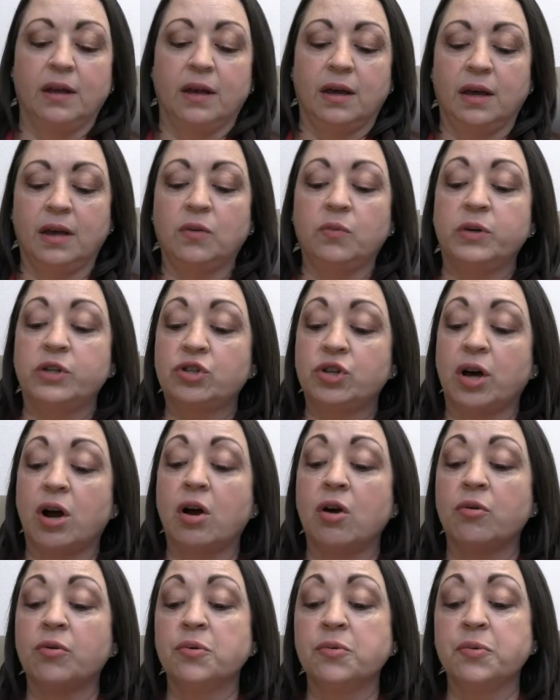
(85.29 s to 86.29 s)
in which
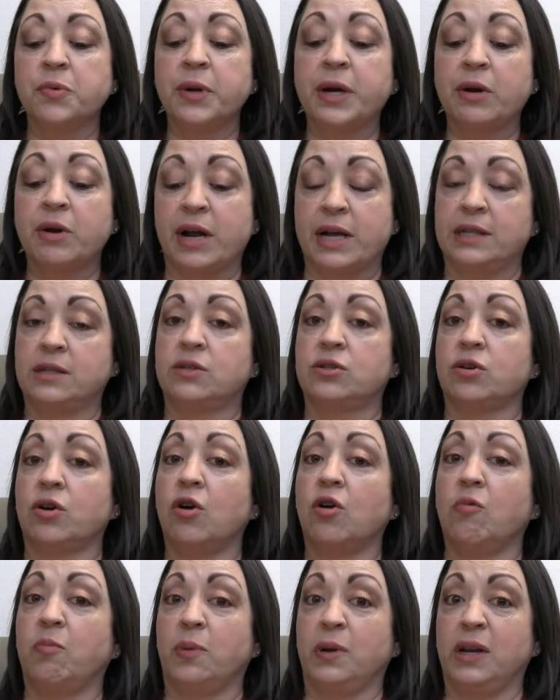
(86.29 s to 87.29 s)
Aru regrets
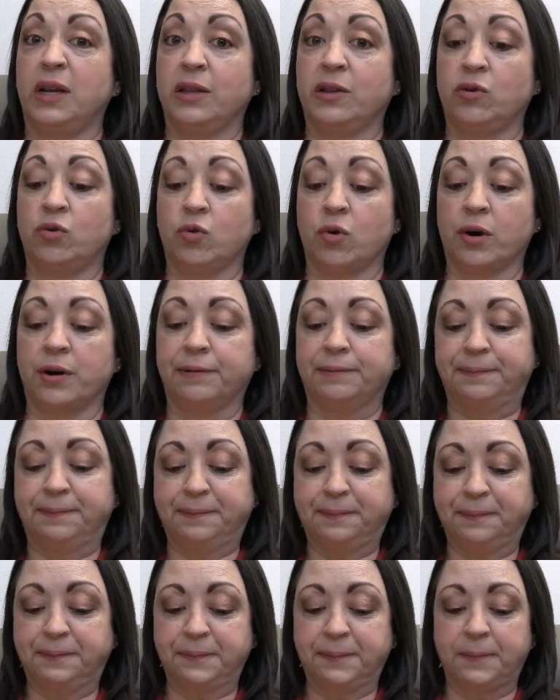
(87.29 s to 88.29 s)
opening the door.
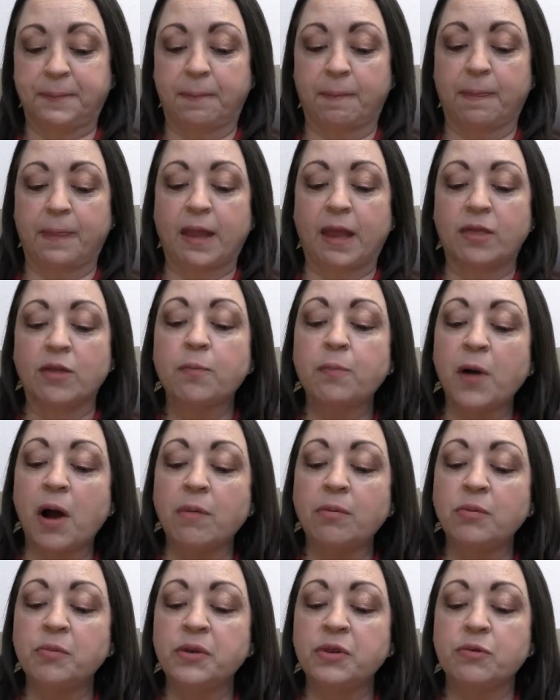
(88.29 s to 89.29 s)
The
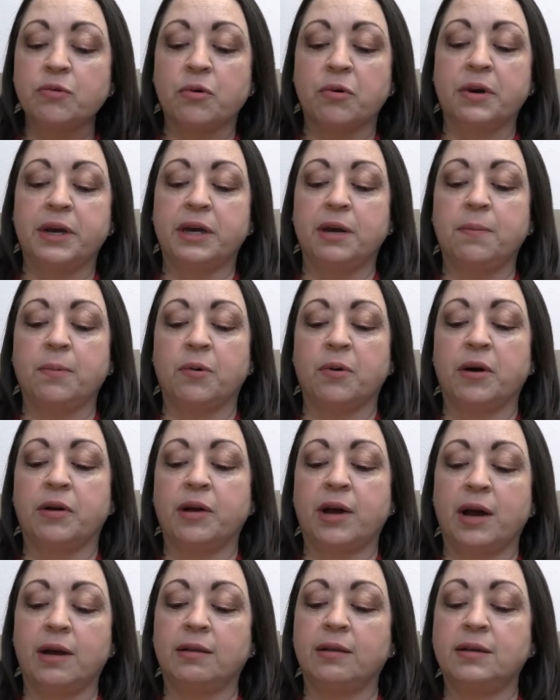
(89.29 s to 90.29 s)
problem with growing up around
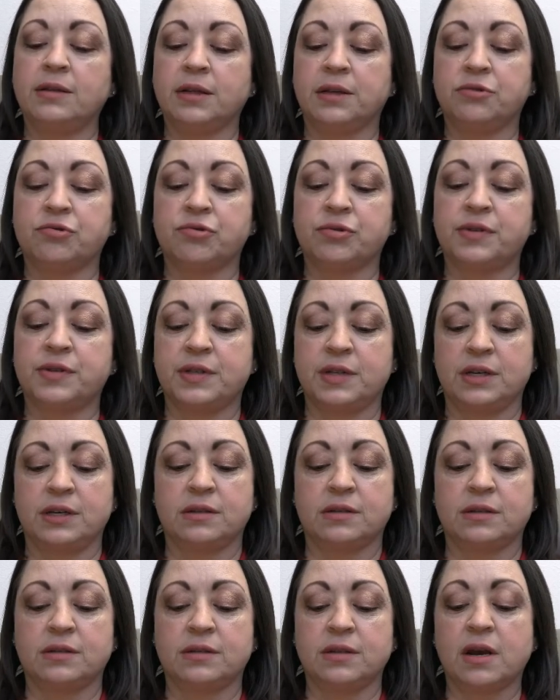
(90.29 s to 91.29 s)
highly dangerous
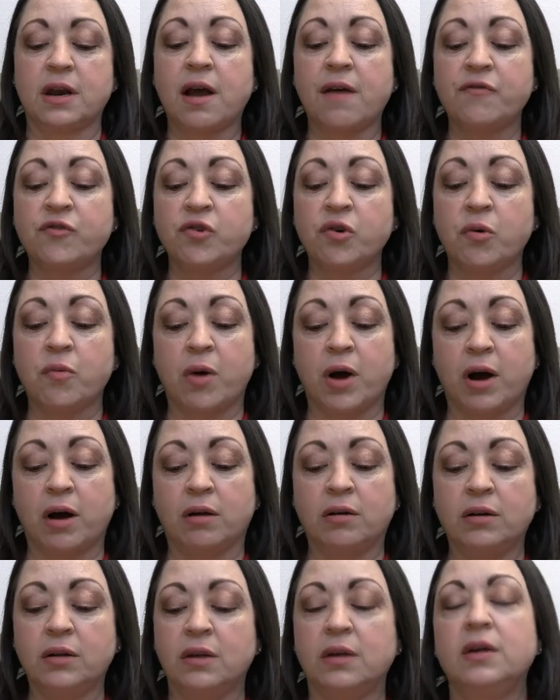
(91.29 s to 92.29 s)
things is that after a while,
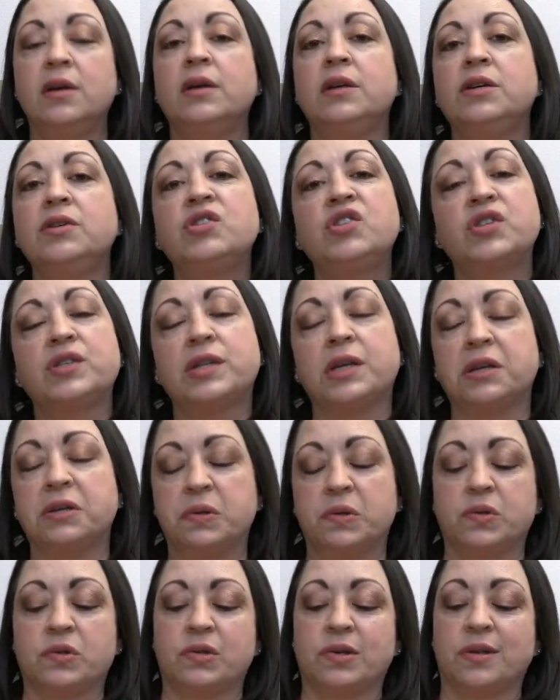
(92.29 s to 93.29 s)
you just get
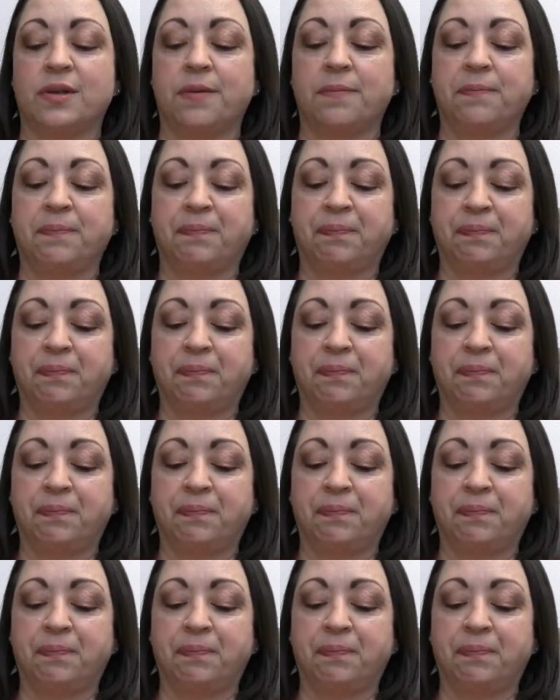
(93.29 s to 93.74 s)
used to them.